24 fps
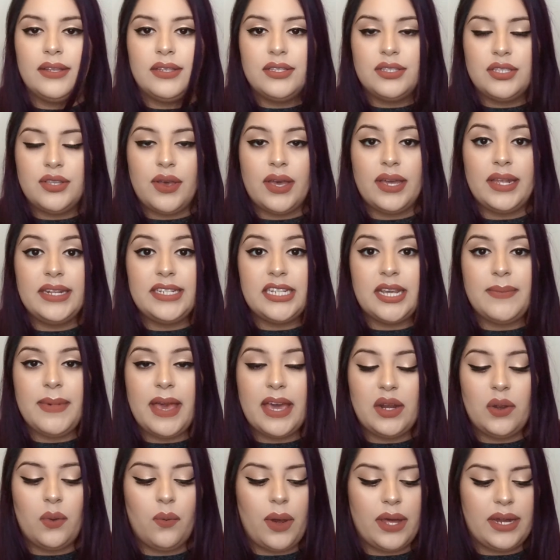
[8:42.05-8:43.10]
So anytime I
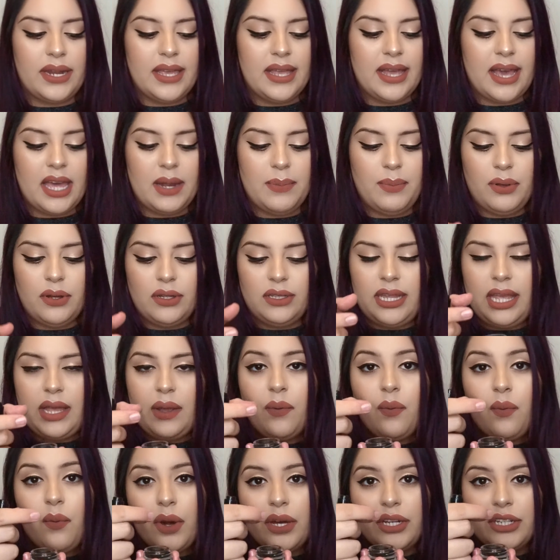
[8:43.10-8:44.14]
had a wedding, I'd put
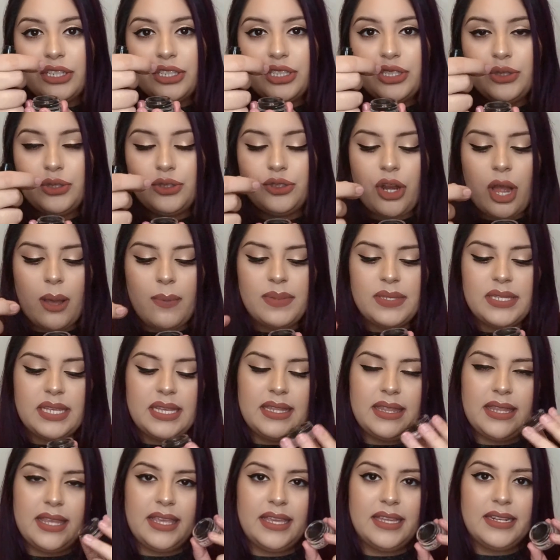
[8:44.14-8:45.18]
like 1 or 2 drops
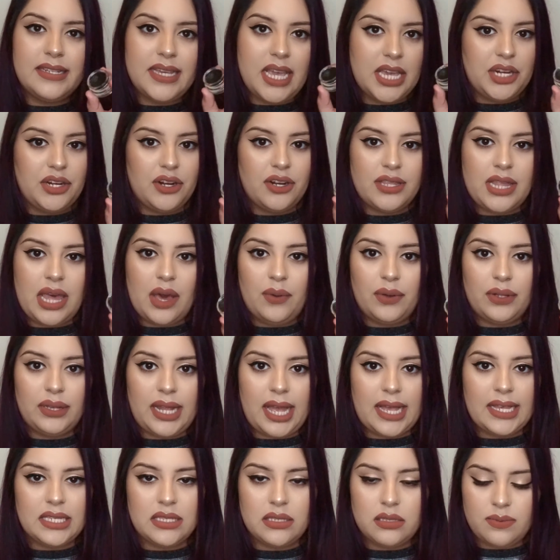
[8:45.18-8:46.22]
in the container, and that would
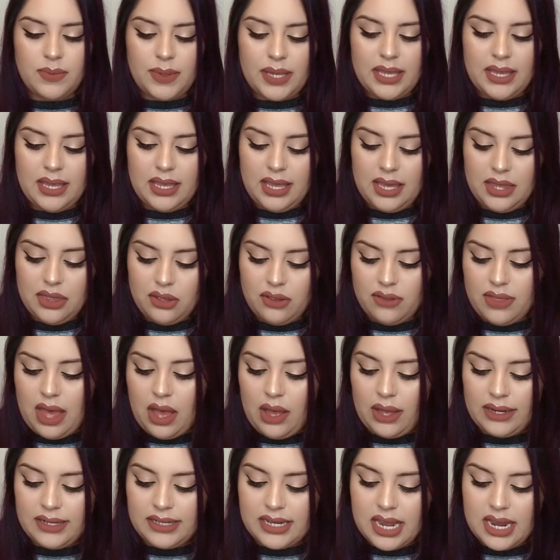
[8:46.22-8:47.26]
last me either
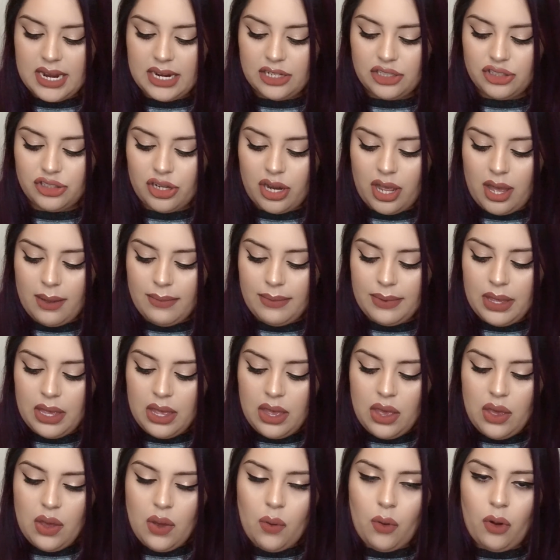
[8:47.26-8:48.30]
that entire job
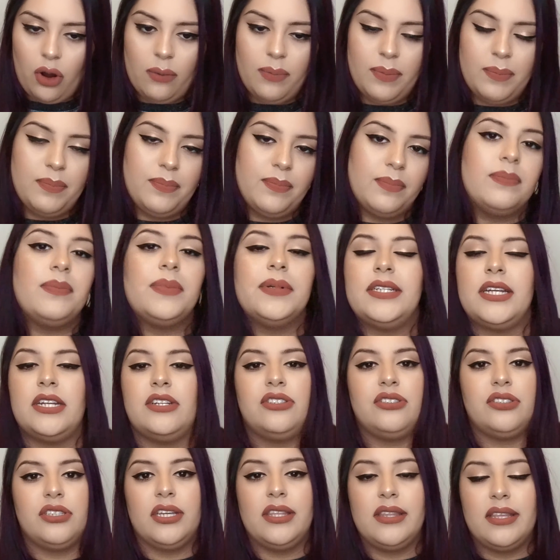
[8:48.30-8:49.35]
or
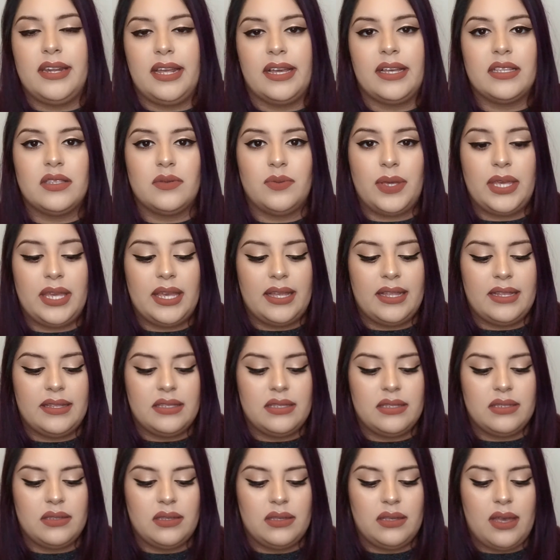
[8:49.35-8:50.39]
potentially the next
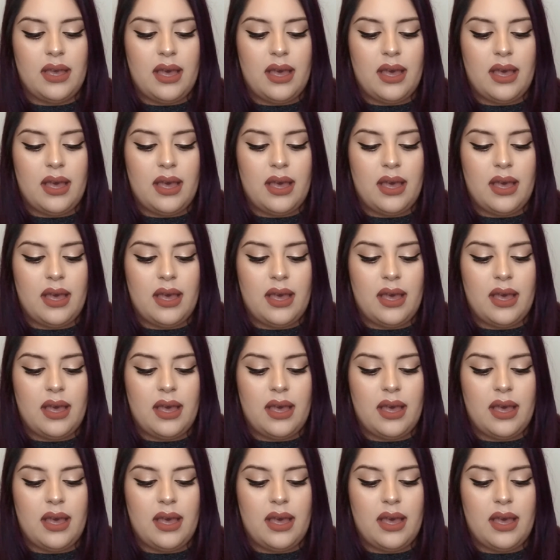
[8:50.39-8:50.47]
weekend's